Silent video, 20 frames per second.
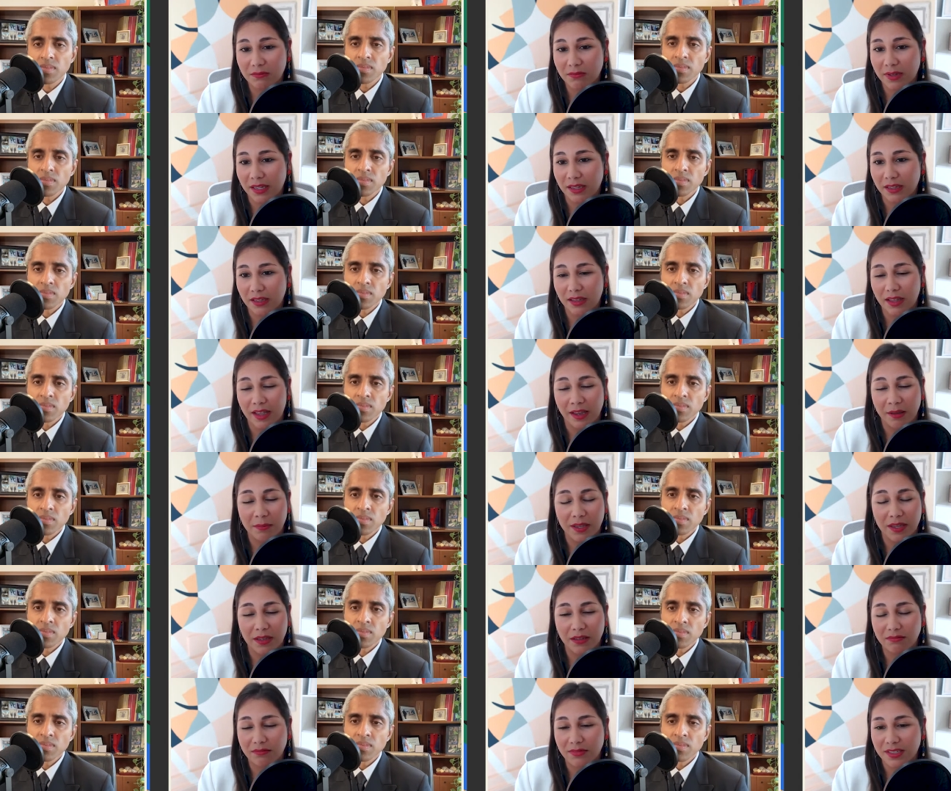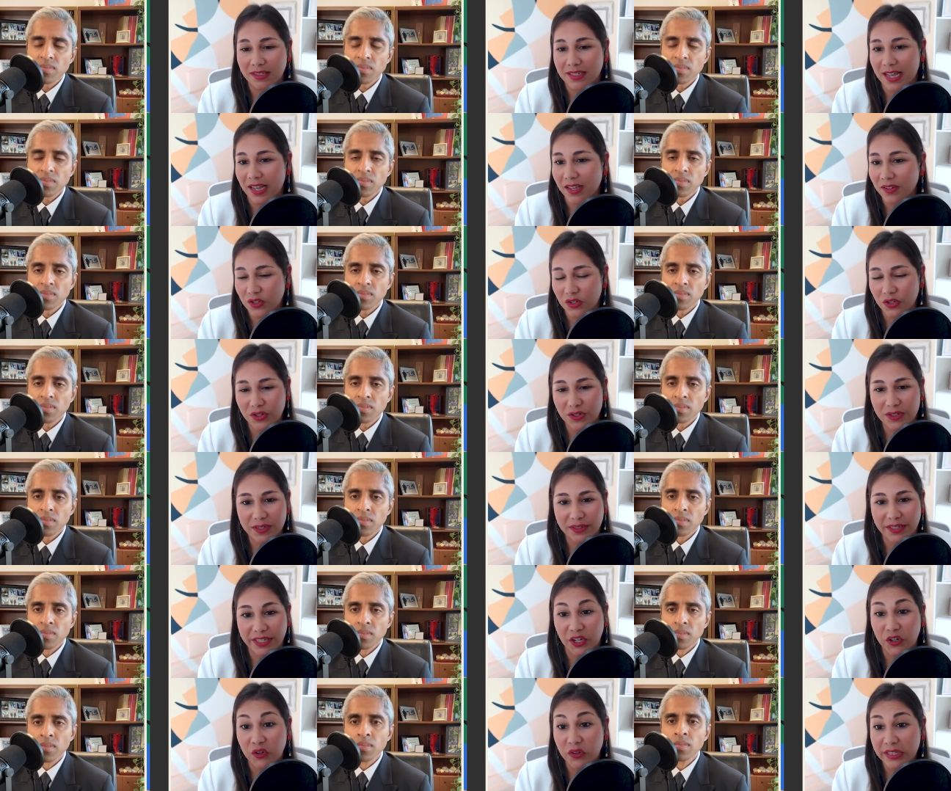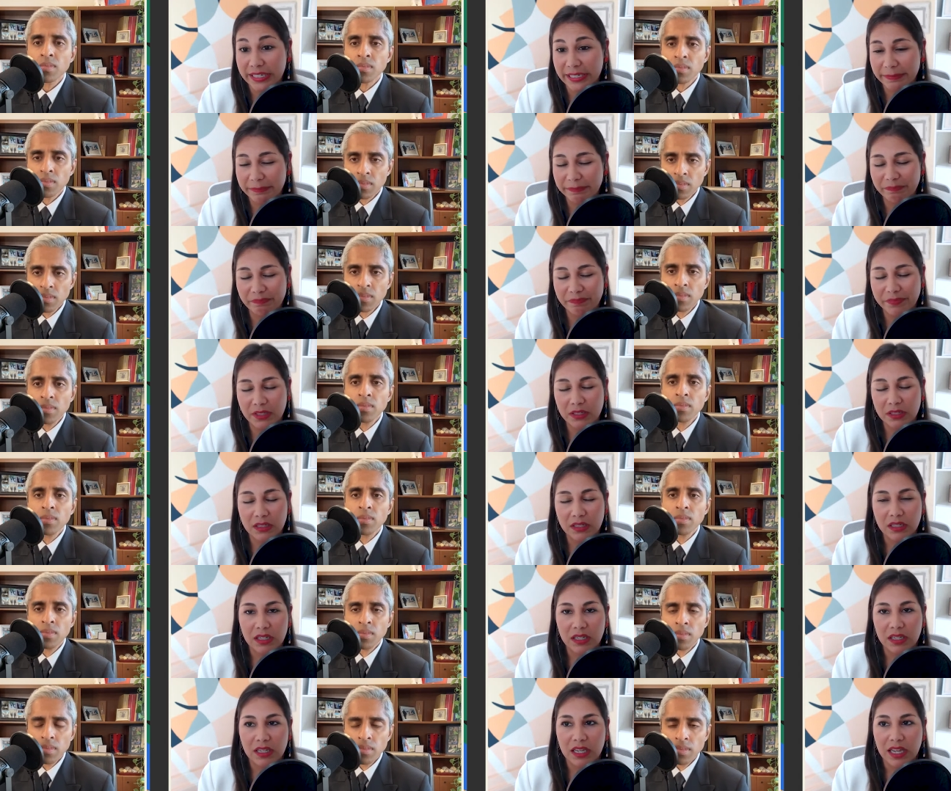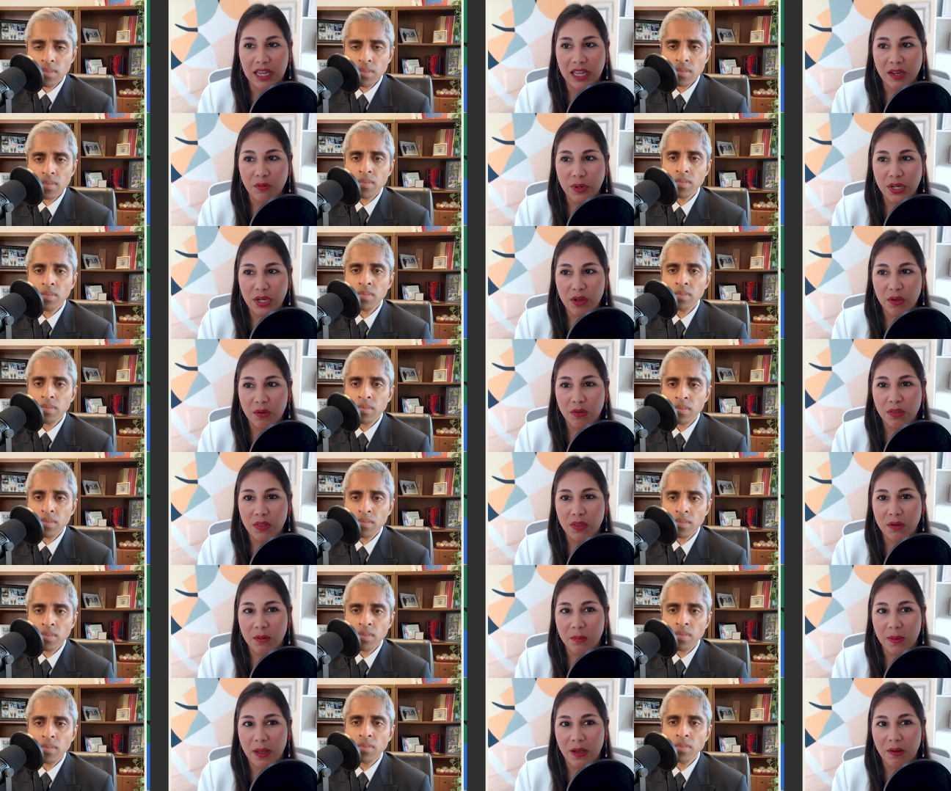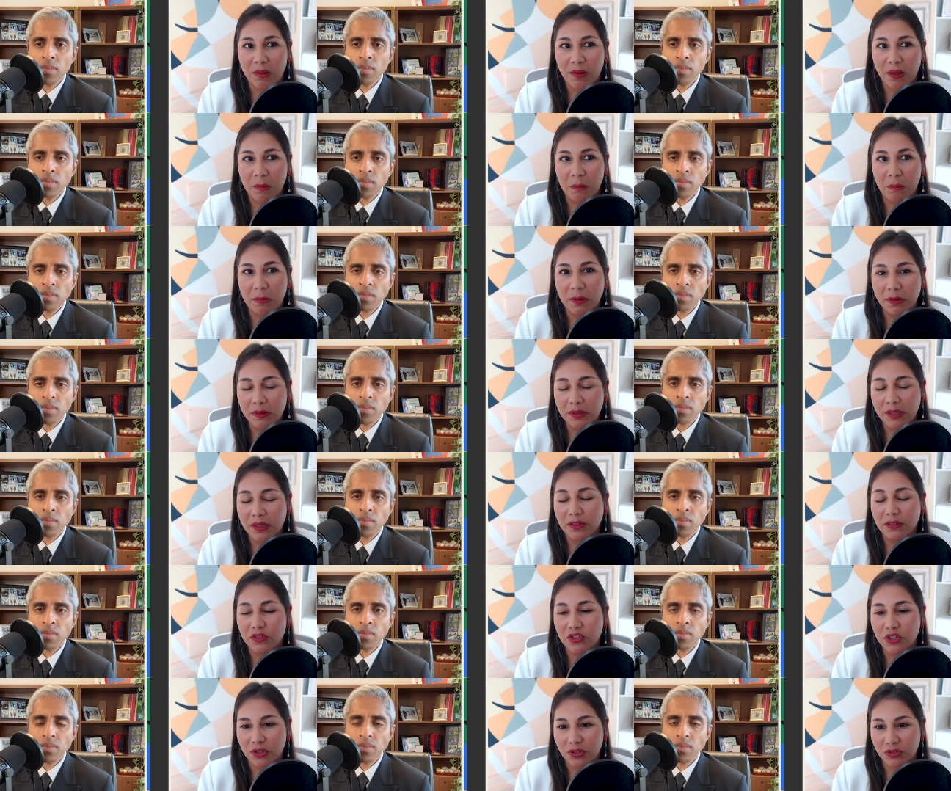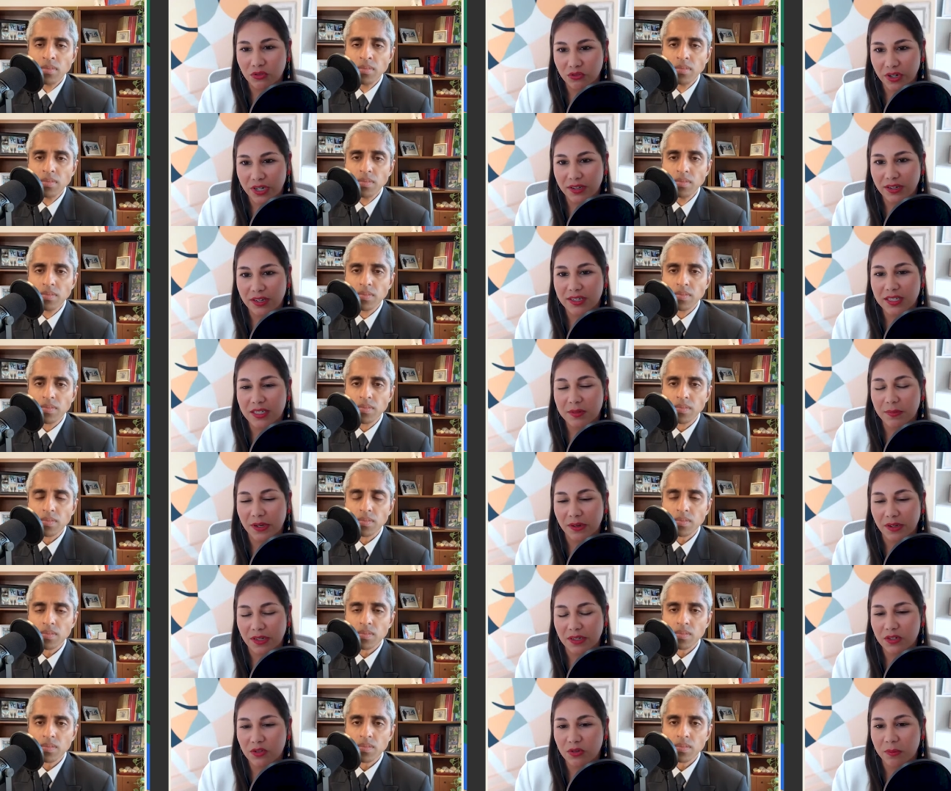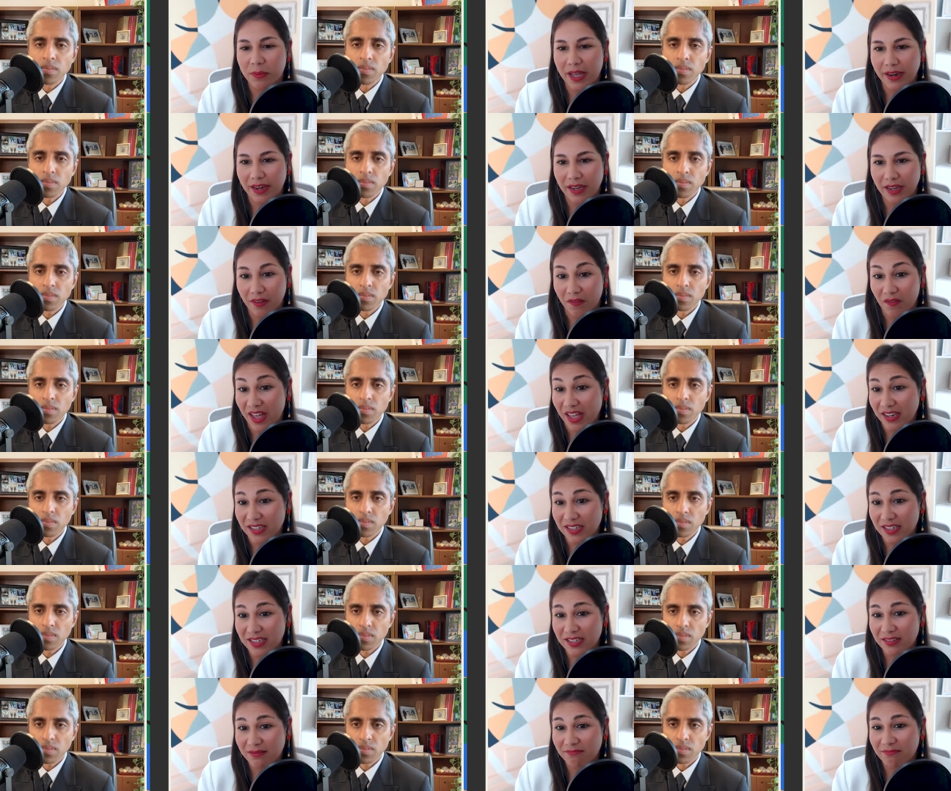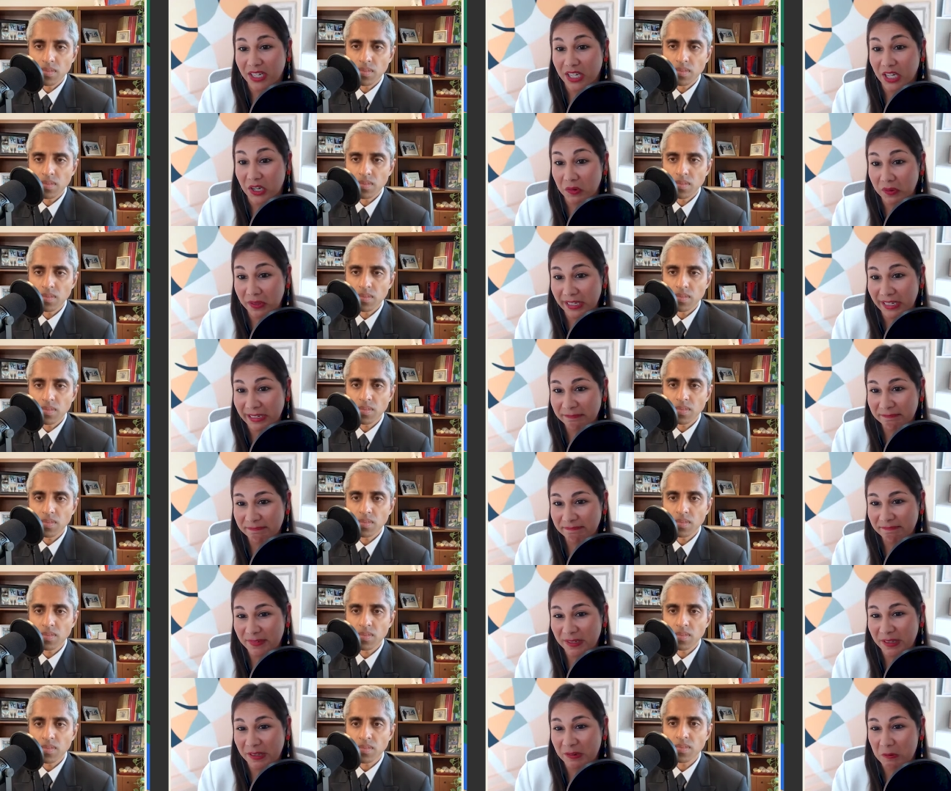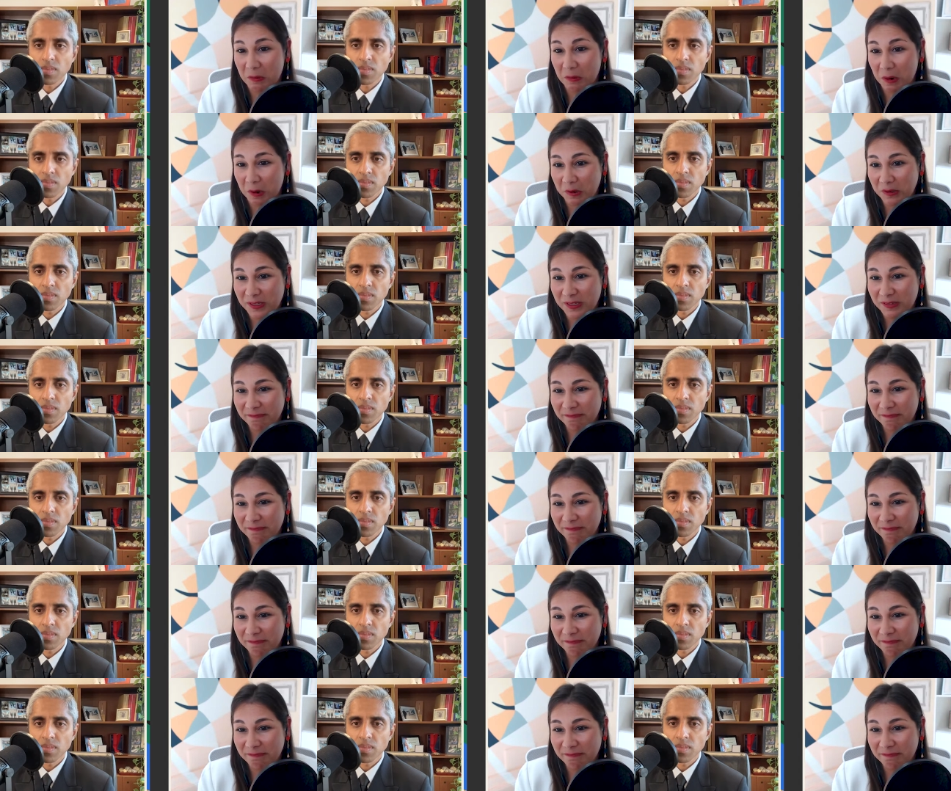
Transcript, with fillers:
Speaker 1: by climate disasters yearly. And we know that about a billion children experience traumatic events yearly in the world.